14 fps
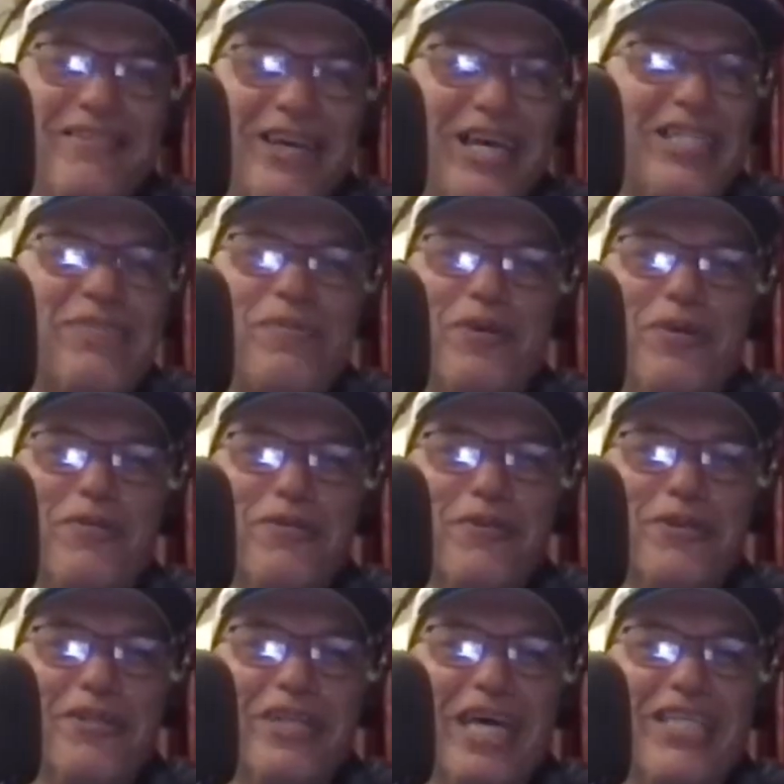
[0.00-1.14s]
That's beautiful.
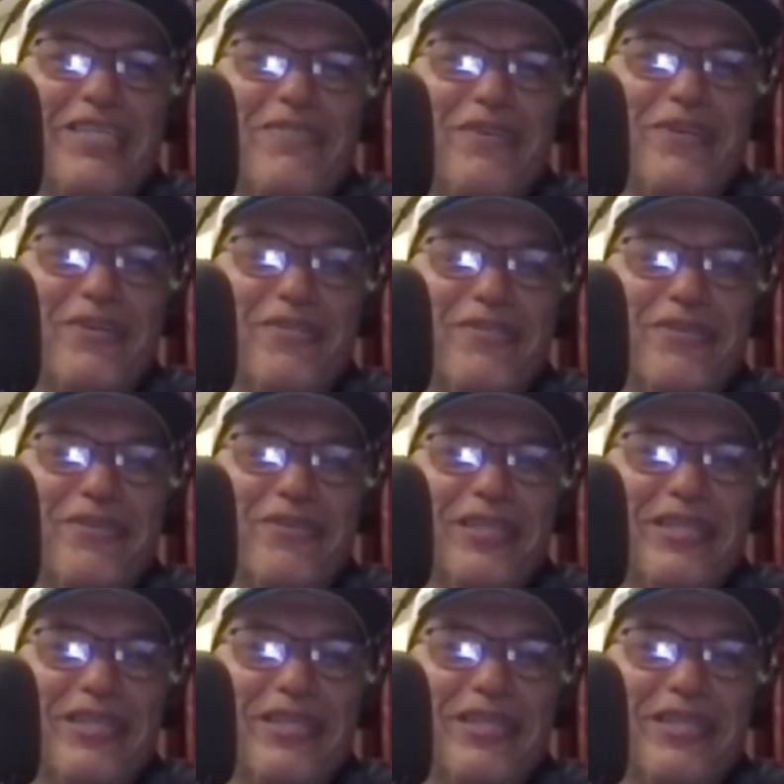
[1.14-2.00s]
It's, it's that's crazy. beautiful. And actually,